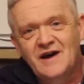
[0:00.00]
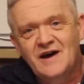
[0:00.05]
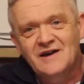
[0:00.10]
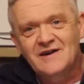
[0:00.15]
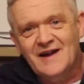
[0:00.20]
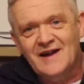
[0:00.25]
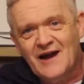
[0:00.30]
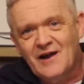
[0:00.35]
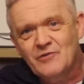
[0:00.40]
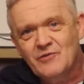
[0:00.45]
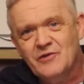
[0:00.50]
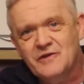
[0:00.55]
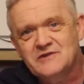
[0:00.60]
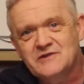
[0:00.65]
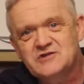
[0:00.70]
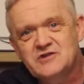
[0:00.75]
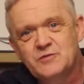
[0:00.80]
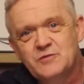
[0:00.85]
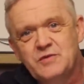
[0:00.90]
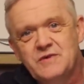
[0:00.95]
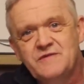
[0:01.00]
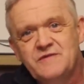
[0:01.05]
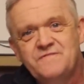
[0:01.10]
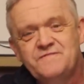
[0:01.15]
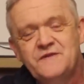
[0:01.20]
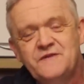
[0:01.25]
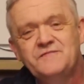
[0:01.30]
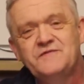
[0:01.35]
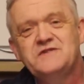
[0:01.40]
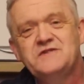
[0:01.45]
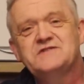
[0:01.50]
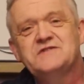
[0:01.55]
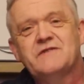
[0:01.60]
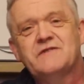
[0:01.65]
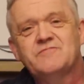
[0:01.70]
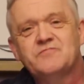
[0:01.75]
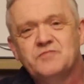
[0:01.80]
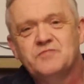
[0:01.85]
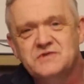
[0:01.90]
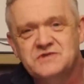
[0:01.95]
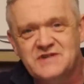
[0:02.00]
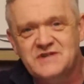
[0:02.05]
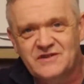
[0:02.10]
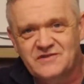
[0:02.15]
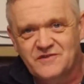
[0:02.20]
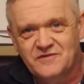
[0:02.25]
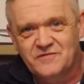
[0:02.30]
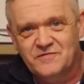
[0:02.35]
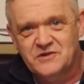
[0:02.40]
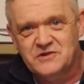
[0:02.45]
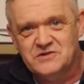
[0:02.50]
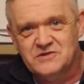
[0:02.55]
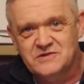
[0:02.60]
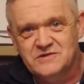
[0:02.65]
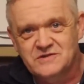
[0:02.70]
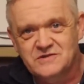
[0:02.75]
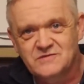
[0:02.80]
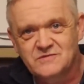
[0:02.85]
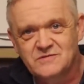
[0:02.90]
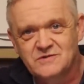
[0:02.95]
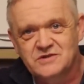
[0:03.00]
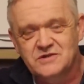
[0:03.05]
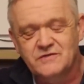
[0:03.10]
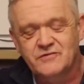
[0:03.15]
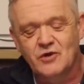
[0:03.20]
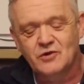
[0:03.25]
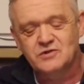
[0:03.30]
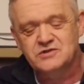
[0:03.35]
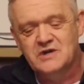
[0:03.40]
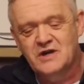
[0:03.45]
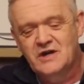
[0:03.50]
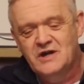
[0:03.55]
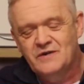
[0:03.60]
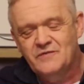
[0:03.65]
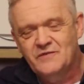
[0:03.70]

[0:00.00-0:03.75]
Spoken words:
allow this to be 57% efficient, which of course